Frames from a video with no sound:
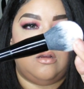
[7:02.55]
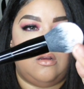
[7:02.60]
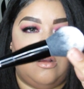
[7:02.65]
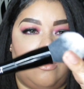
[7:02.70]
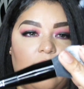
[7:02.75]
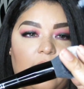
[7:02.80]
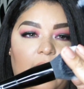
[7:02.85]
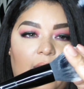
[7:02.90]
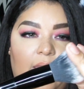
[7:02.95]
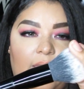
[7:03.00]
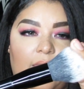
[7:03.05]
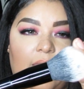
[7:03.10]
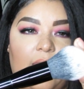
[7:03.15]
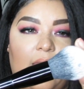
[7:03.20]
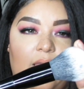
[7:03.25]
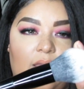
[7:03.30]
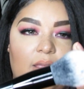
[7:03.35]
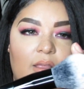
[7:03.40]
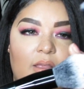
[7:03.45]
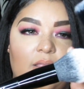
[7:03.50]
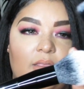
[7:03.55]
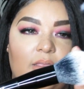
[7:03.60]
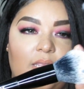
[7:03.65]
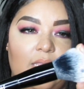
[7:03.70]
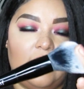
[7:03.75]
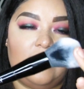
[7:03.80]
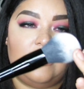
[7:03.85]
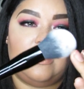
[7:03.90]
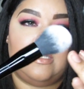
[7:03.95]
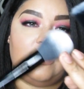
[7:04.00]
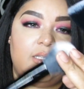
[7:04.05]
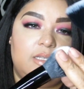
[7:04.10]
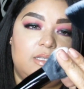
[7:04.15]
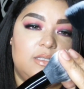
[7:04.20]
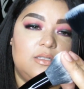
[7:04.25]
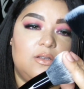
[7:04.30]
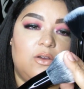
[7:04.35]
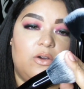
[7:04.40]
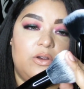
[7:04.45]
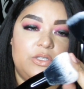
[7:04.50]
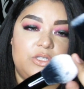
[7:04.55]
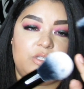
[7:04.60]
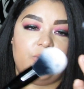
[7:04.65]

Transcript: Okay, yeah. This is going